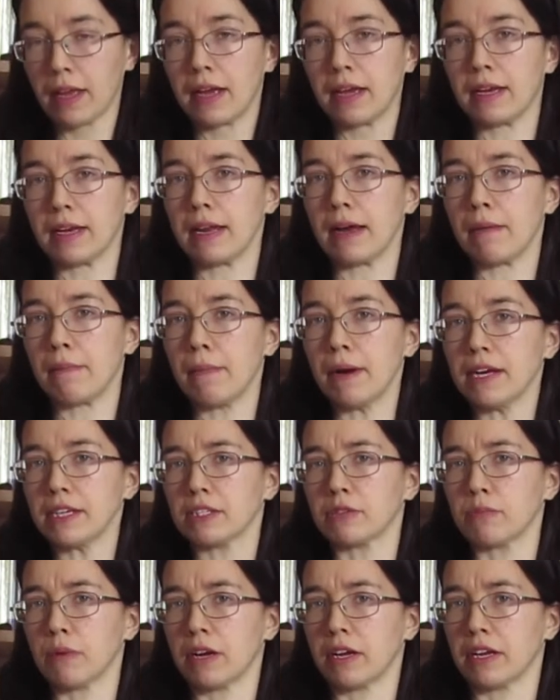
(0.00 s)
Now,
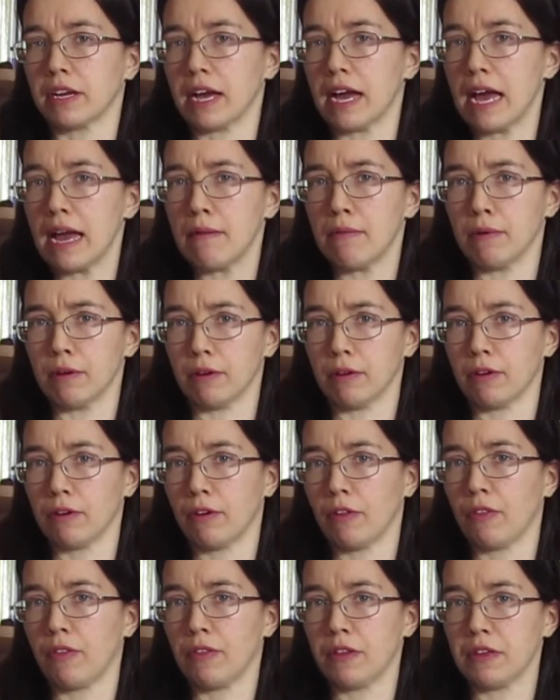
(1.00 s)
matchmaker Emma,
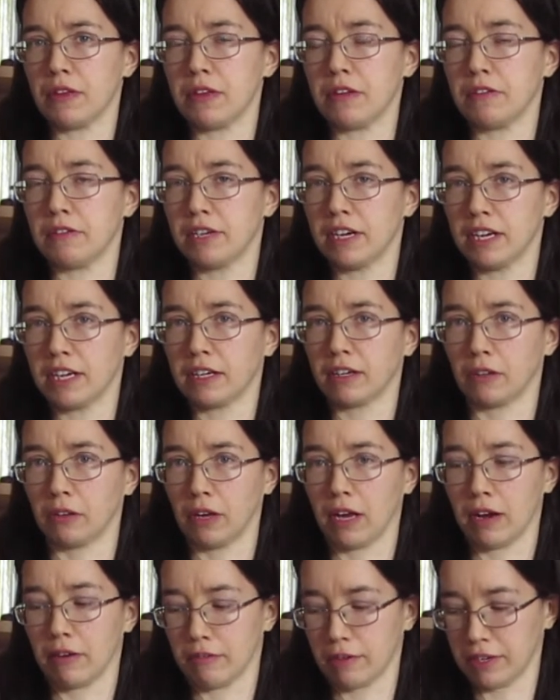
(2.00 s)
the title
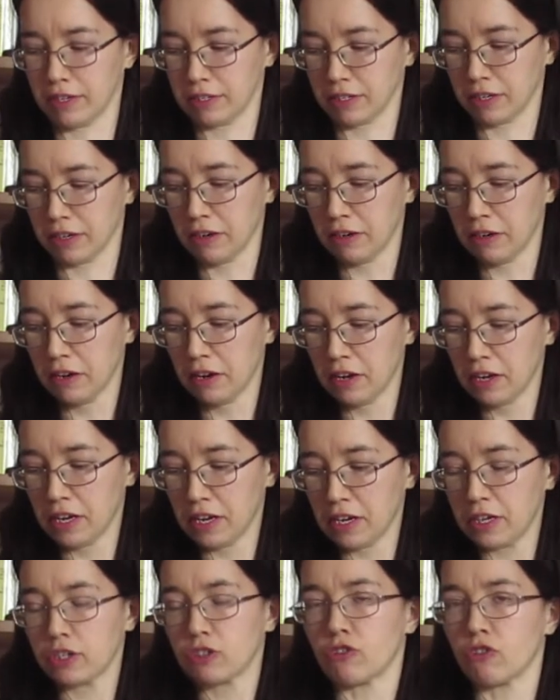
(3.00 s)
character,
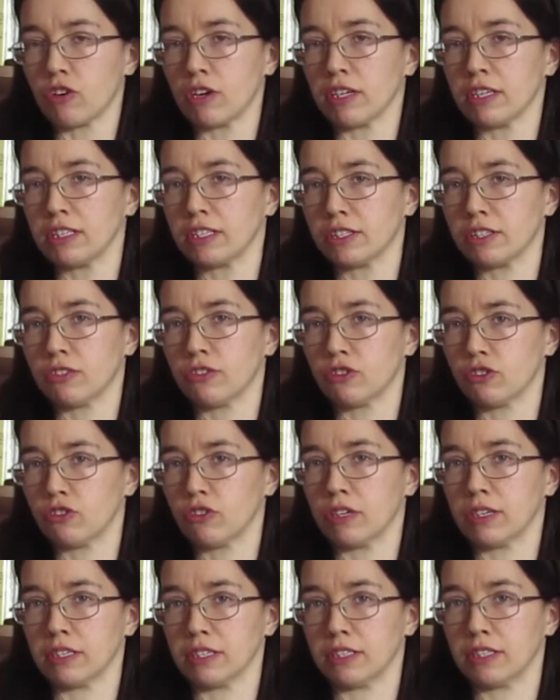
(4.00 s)
tries
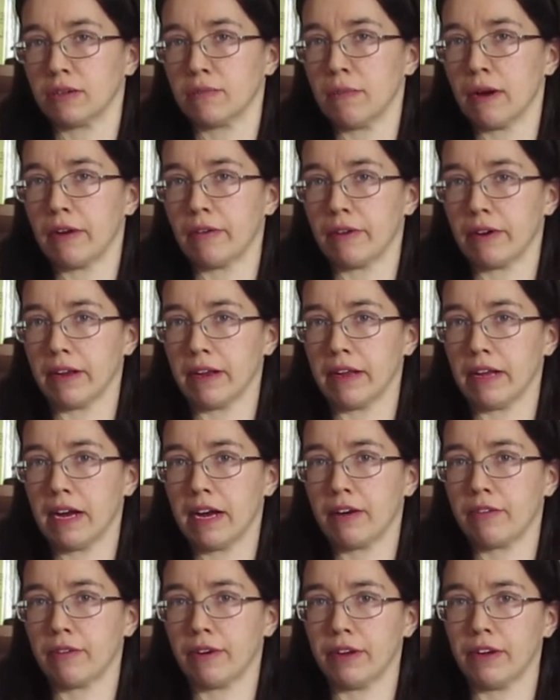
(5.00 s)
to marry
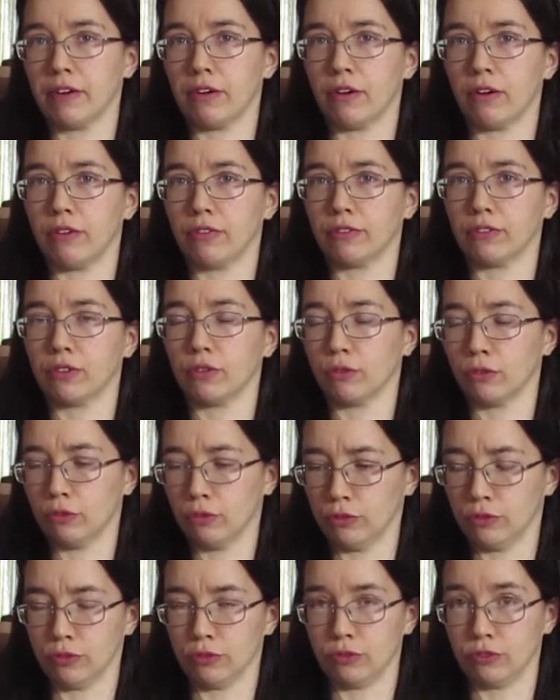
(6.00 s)
Harriet off to all
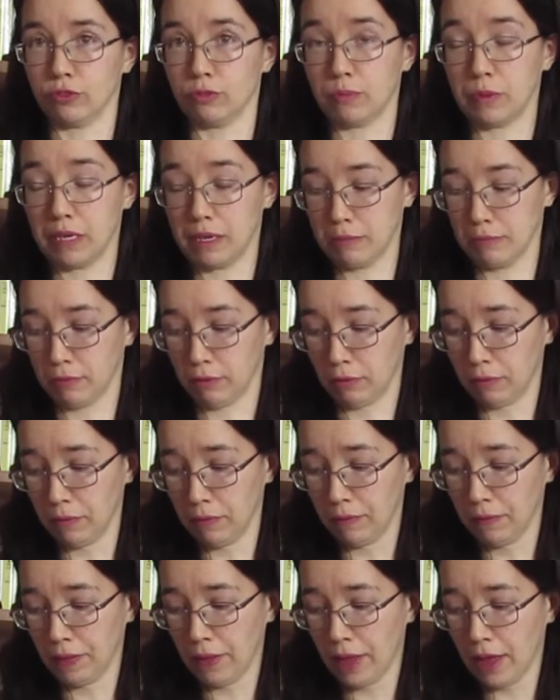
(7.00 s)
sorts of people,
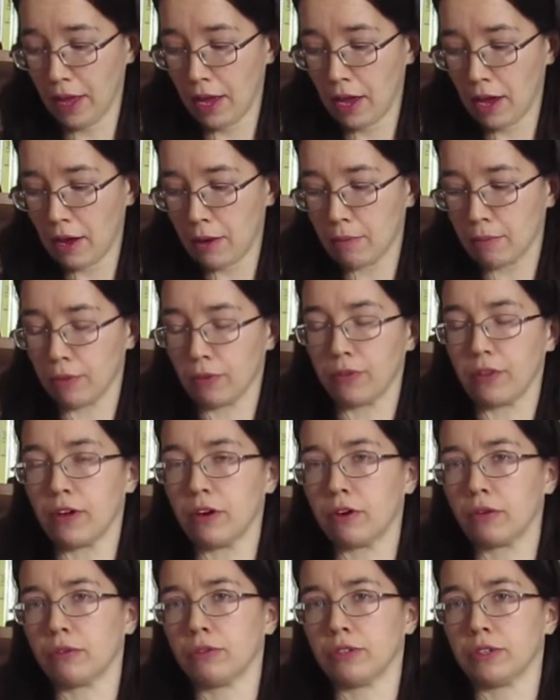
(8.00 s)
but the
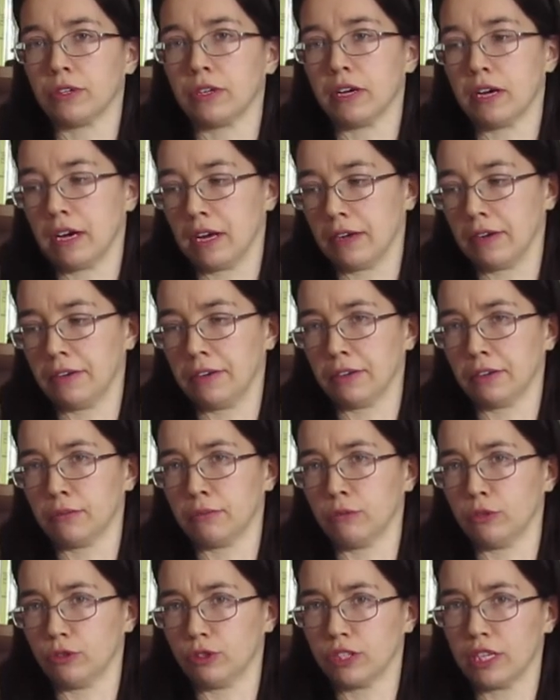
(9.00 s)
older and
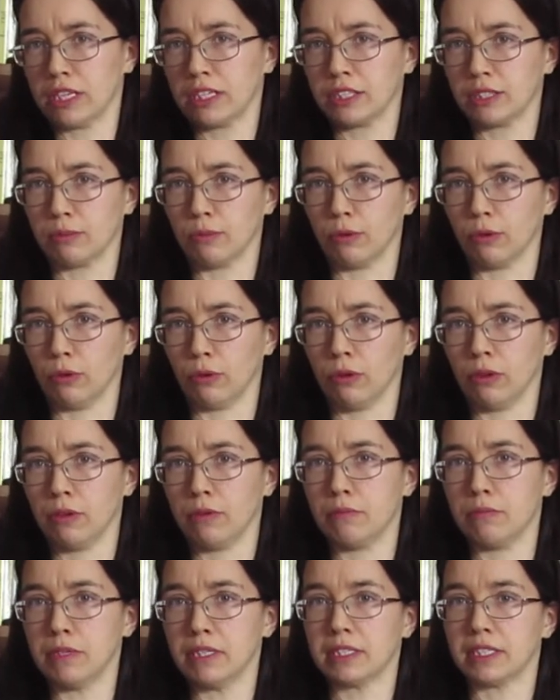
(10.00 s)
more sensible
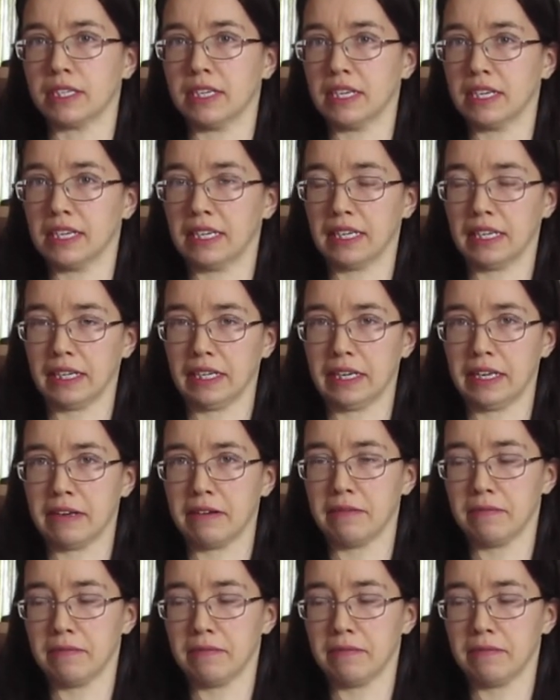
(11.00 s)
Mr. Knightley